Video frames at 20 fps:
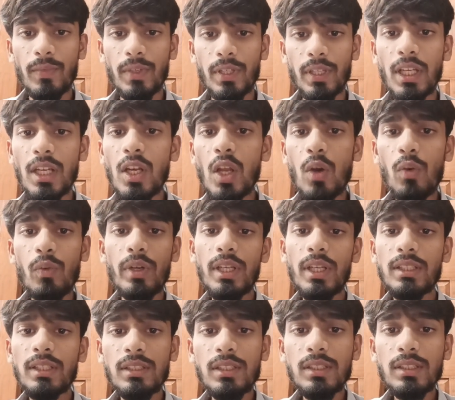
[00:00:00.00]
till now we
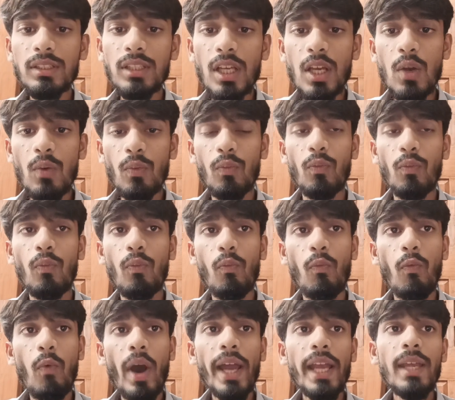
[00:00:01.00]
discussed
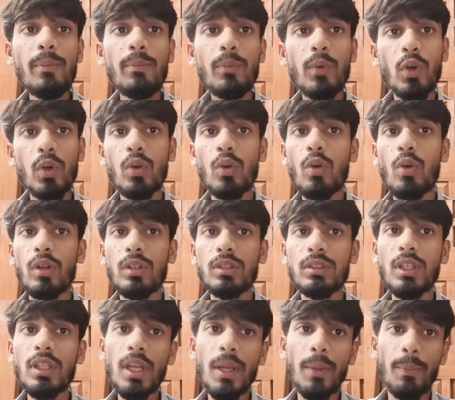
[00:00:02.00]
why
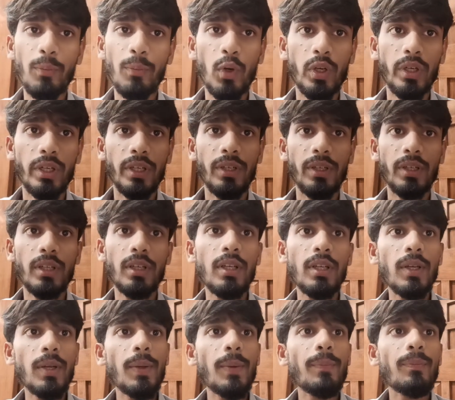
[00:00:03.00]
protocols are important.
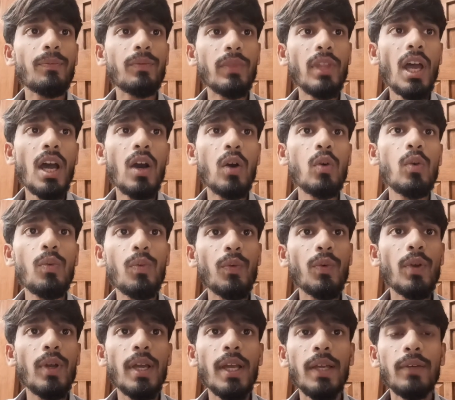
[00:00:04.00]
Now
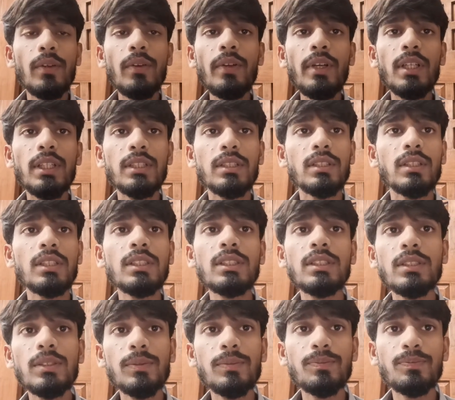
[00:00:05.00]
we will discuss